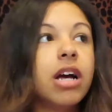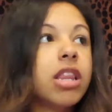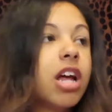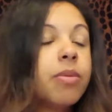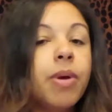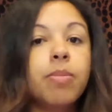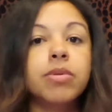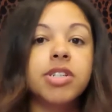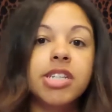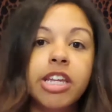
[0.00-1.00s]
A lot of people
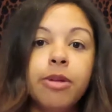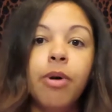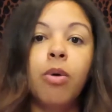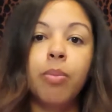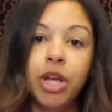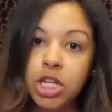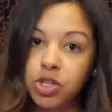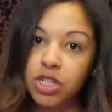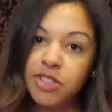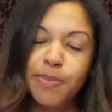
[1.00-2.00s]
sleep on
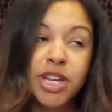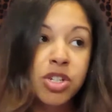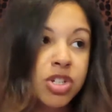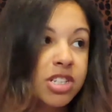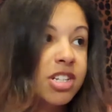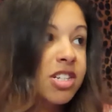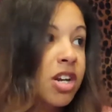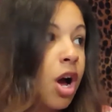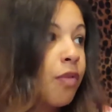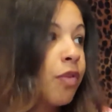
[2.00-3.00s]
Pinterest. Pinterest is
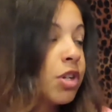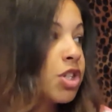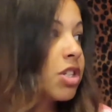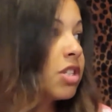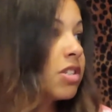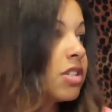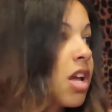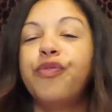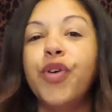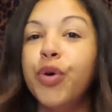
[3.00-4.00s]
not for just
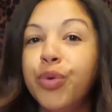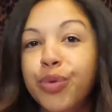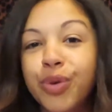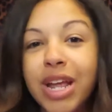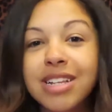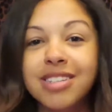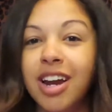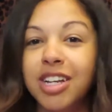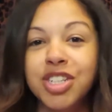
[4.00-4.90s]
food. It's not